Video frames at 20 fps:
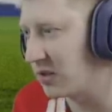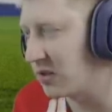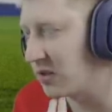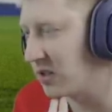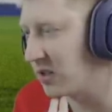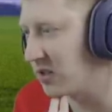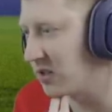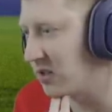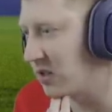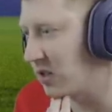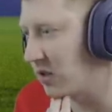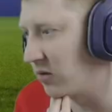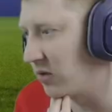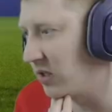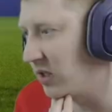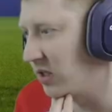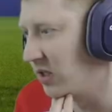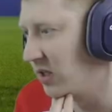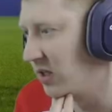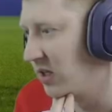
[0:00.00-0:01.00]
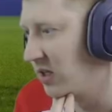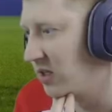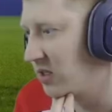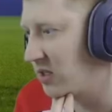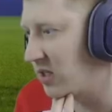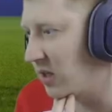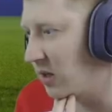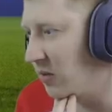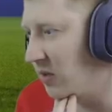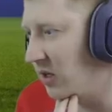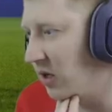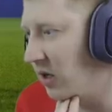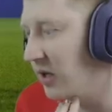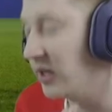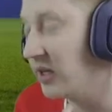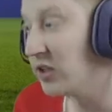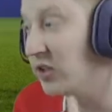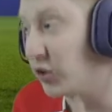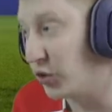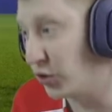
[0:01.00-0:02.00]
Doesn't necessarily set me
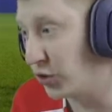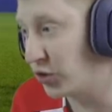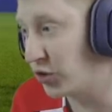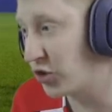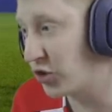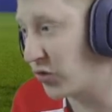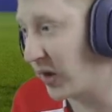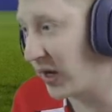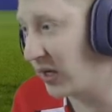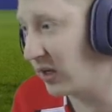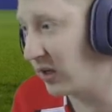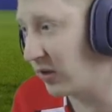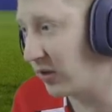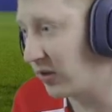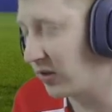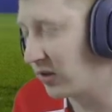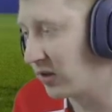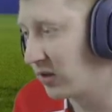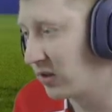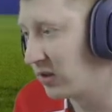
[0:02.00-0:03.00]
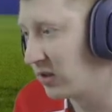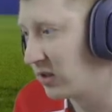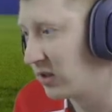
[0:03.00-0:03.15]
alight. Good strength.